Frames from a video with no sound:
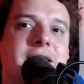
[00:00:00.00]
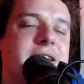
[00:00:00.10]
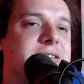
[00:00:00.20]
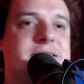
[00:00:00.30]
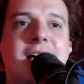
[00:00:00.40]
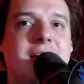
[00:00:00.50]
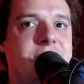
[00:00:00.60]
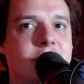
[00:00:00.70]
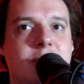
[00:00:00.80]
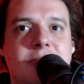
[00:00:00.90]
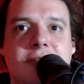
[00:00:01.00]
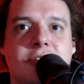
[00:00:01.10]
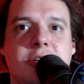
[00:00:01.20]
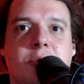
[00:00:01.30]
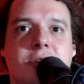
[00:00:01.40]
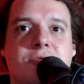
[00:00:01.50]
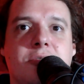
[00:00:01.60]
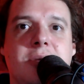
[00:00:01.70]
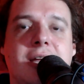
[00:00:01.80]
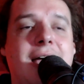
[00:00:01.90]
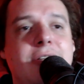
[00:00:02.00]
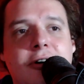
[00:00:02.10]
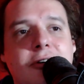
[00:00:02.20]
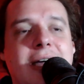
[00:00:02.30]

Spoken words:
It is not a film that really worked for me at all,